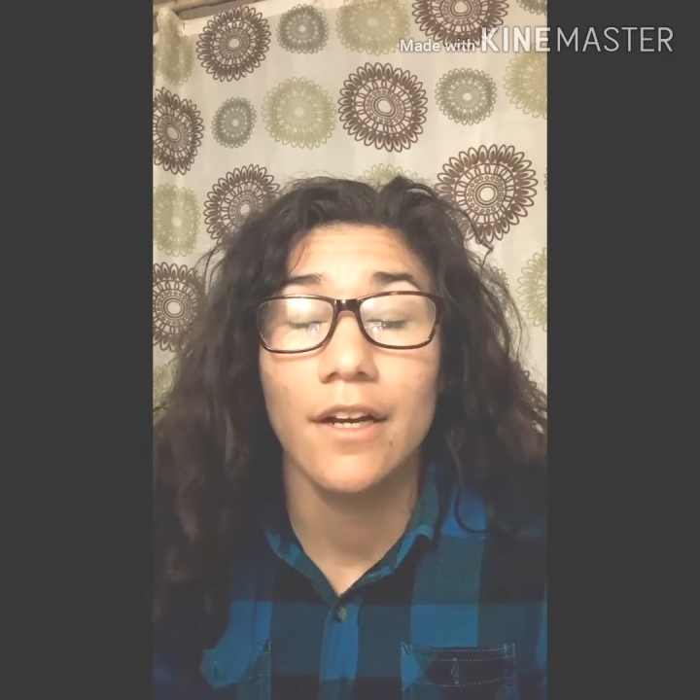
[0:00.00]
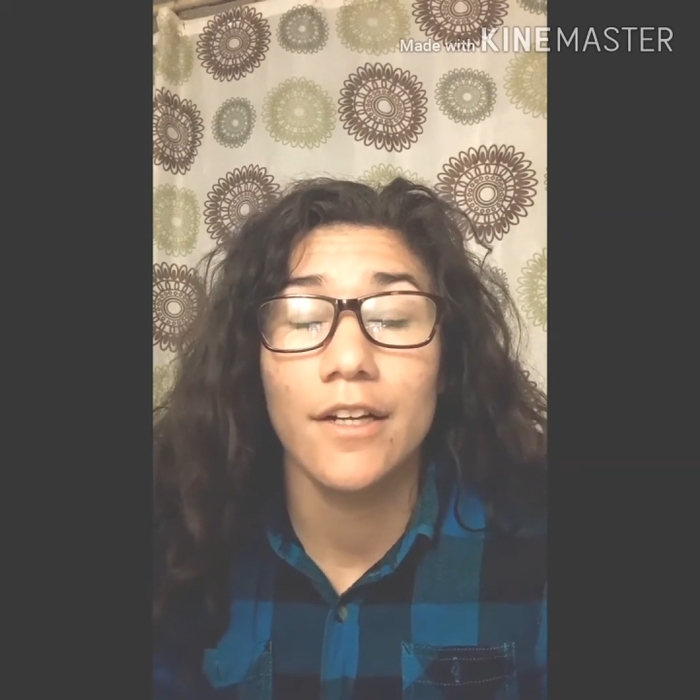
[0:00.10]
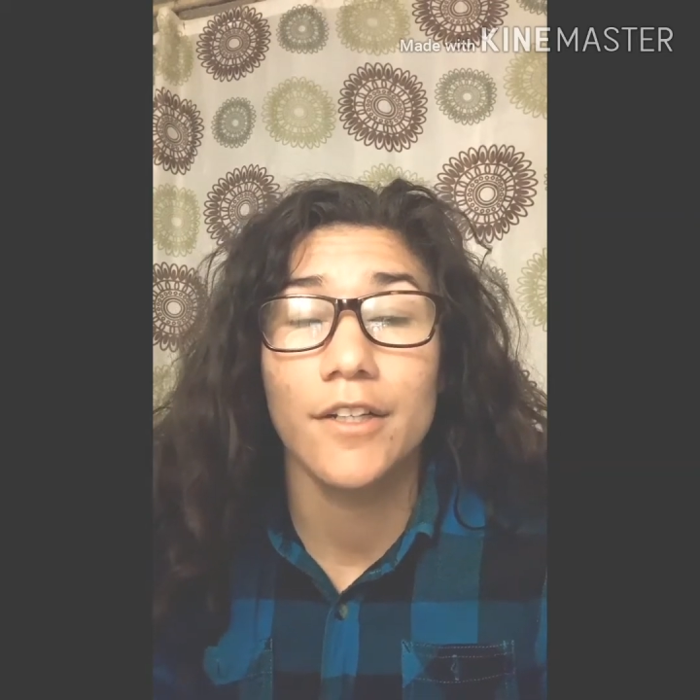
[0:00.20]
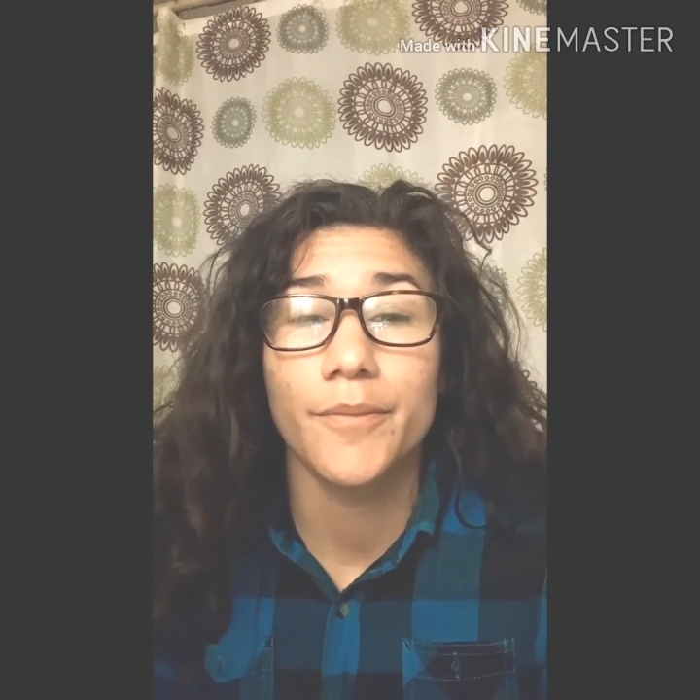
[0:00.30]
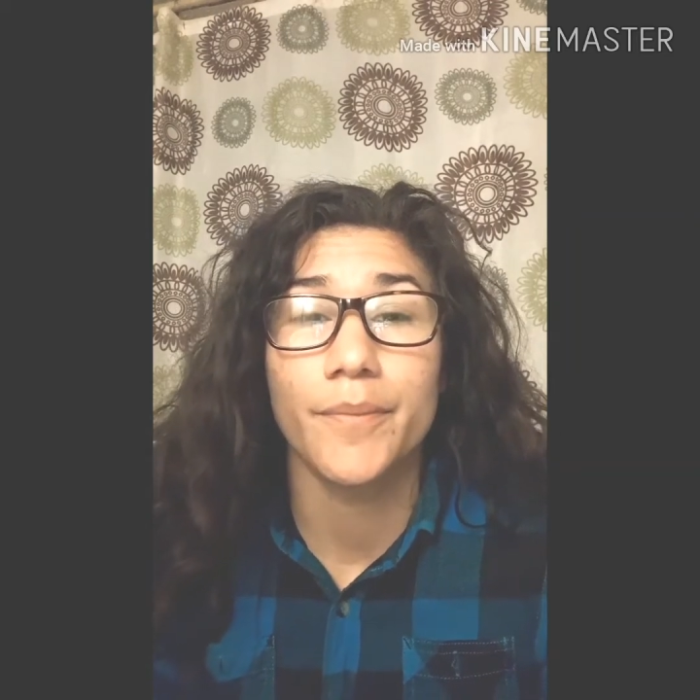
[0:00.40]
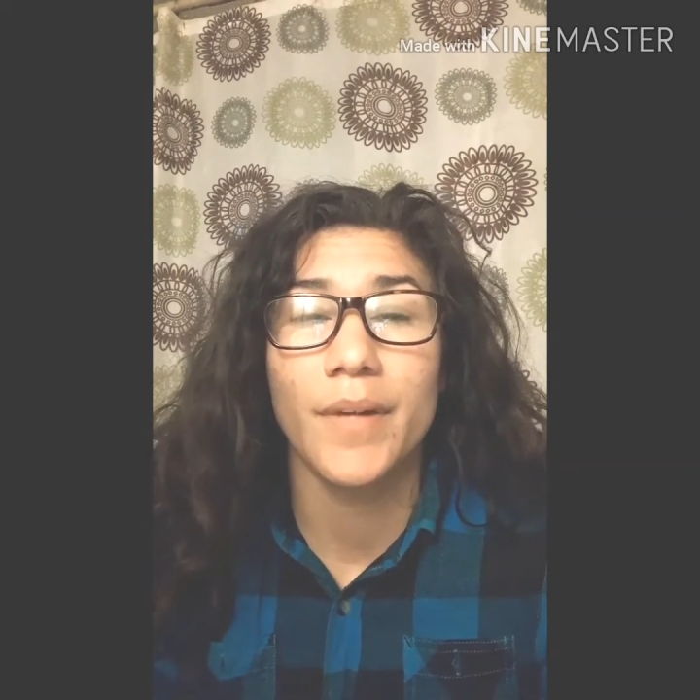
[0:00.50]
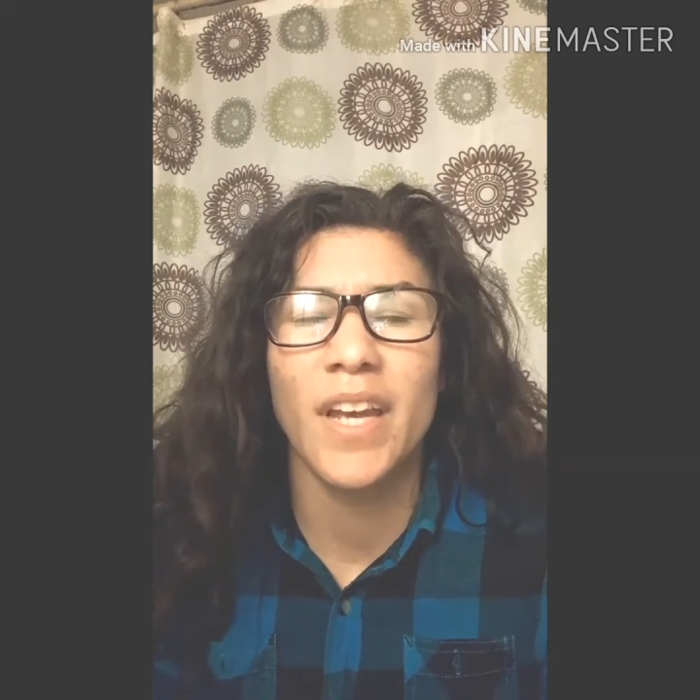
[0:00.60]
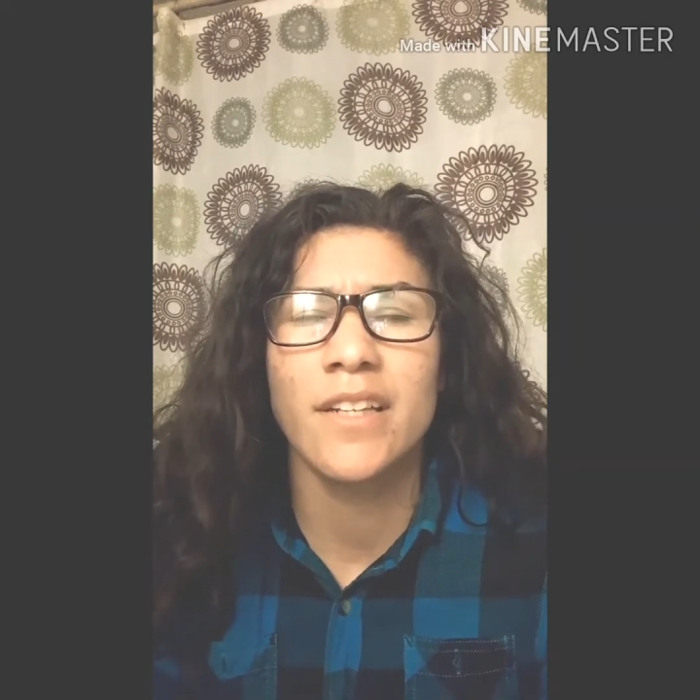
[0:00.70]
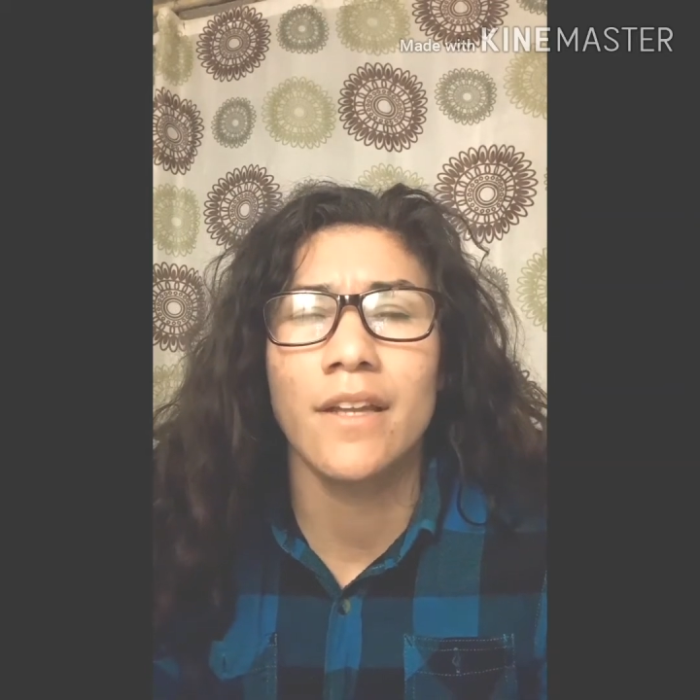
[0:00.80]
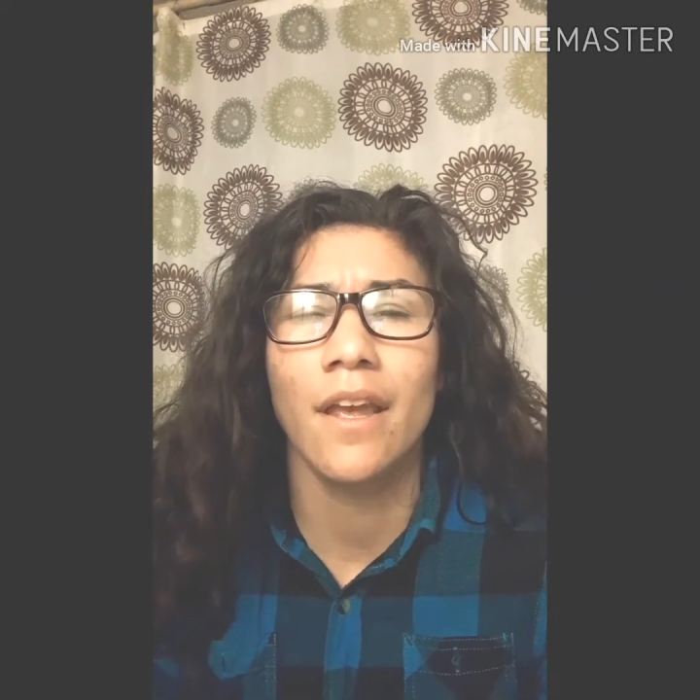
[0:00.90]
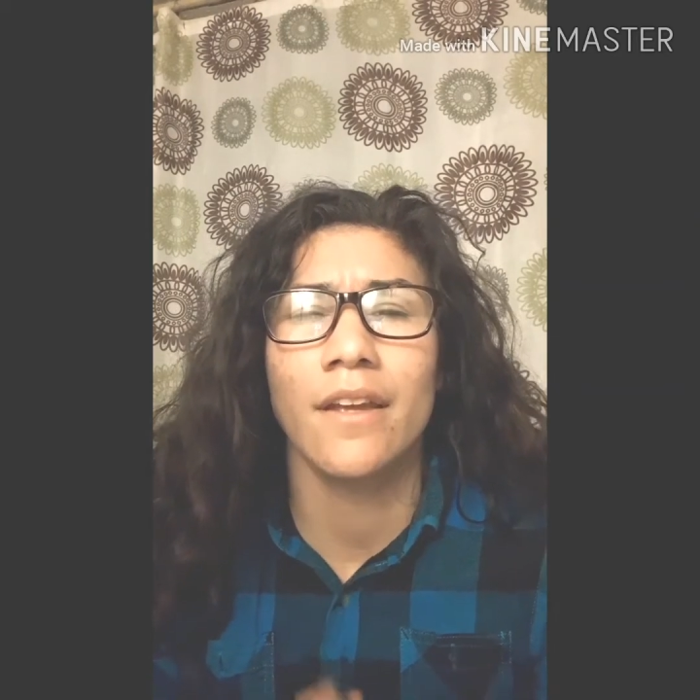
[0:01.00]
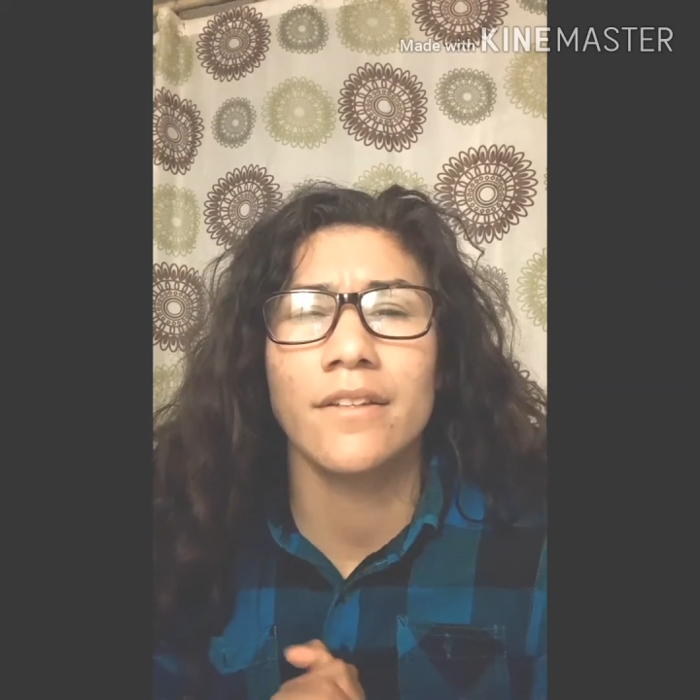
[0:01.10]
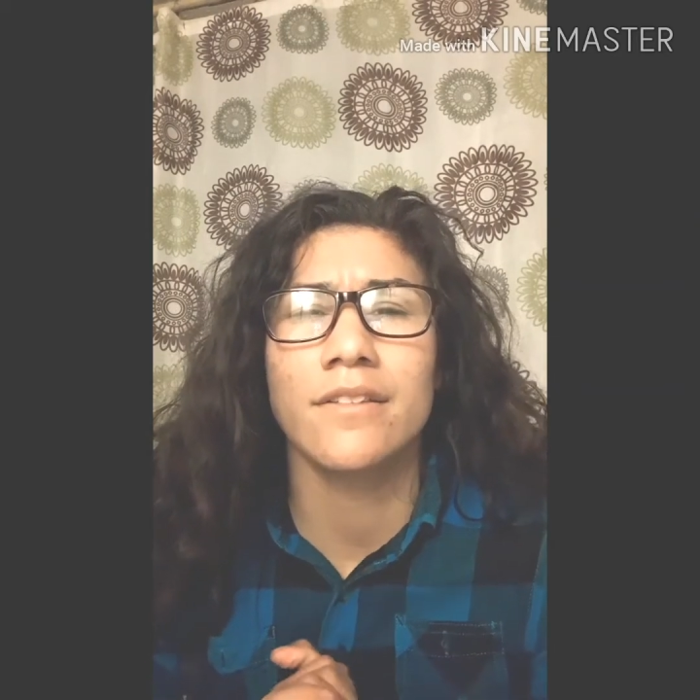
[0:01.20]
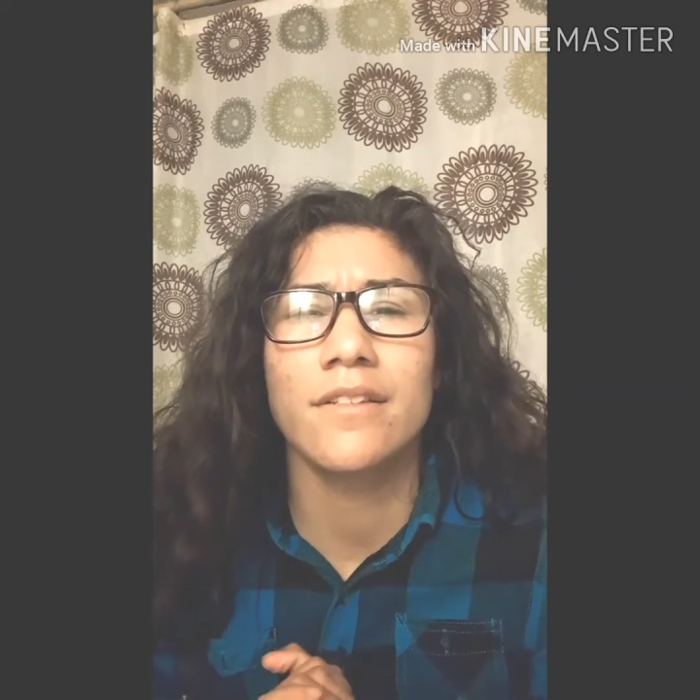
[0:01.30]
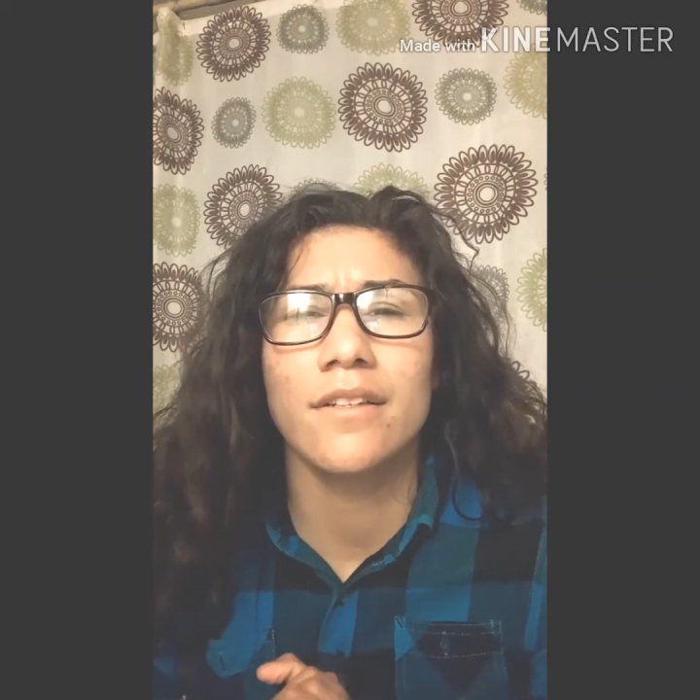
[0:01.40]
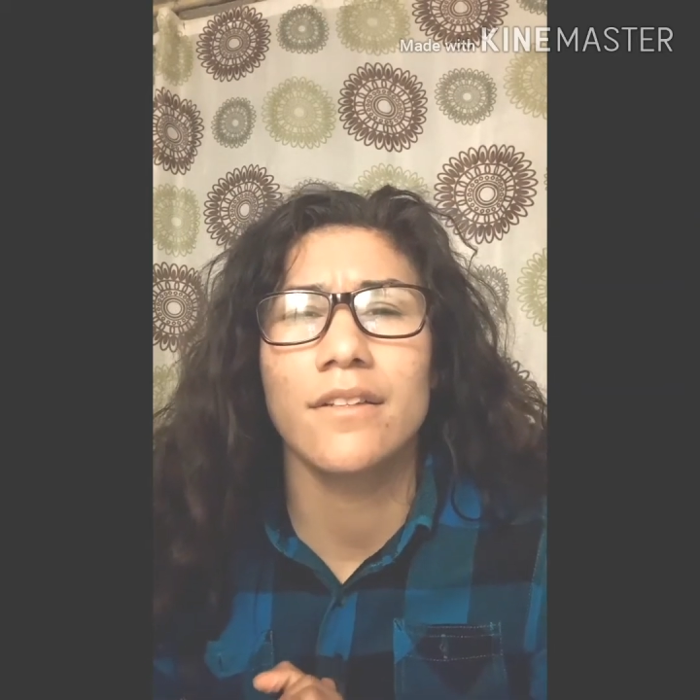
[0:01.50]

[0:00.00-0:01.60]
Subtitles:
And